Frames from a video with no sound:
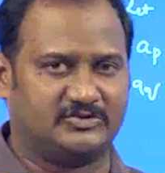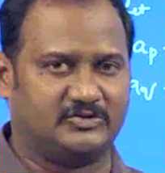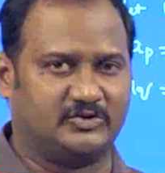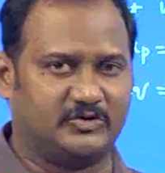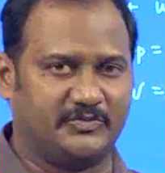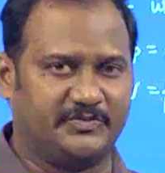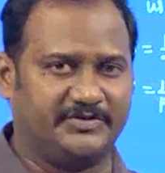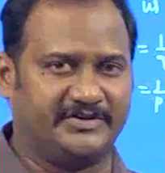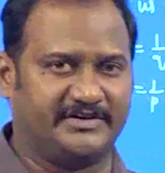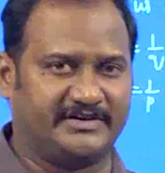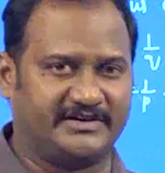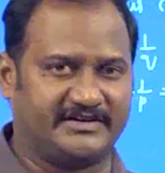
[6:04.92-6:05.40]

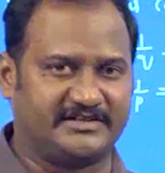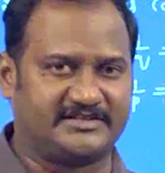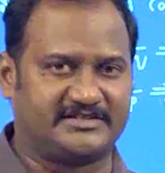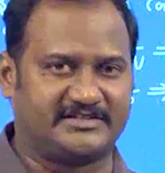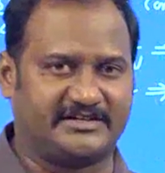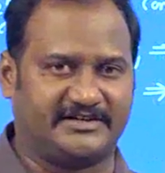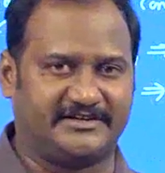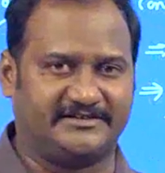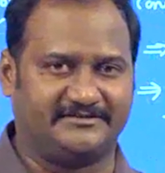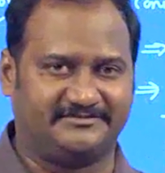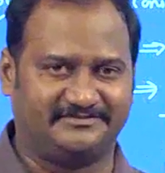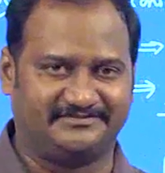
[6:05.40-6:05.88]
hope you
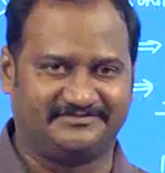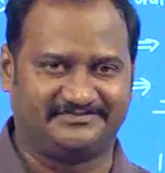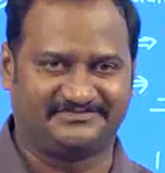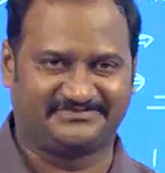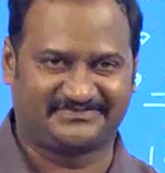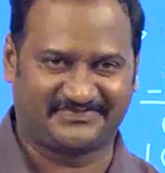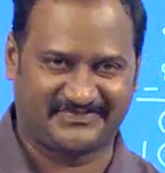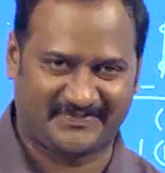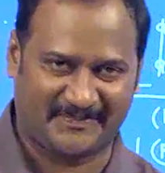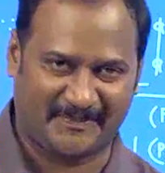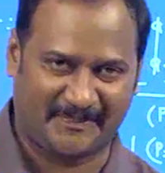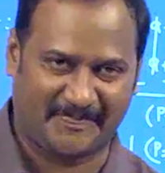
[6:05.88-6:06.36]
understand.
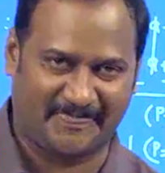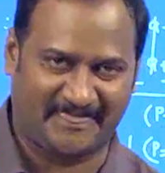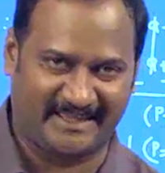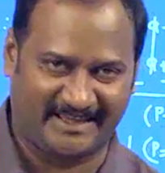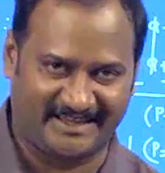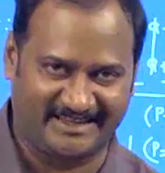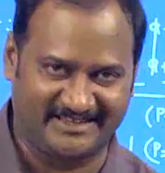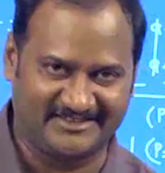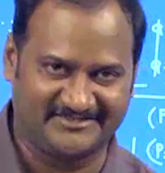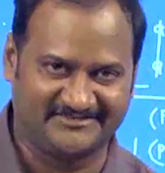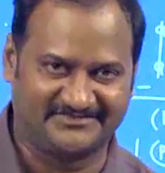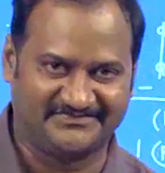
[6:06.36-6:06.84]

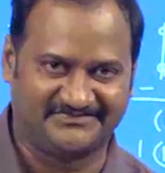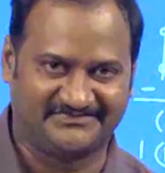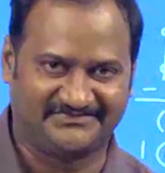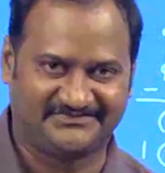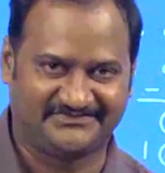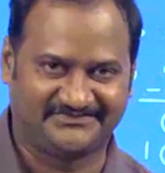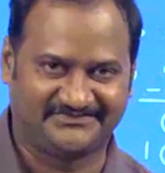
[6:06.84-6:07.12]
Thank you.